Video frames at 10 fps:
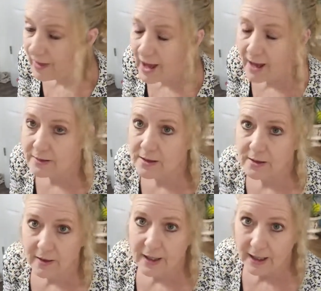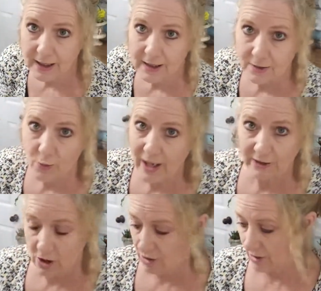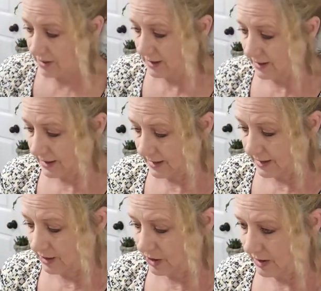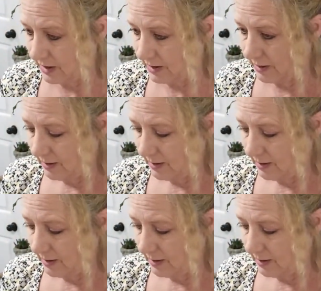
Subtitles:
that it gets way longer than 6 inches.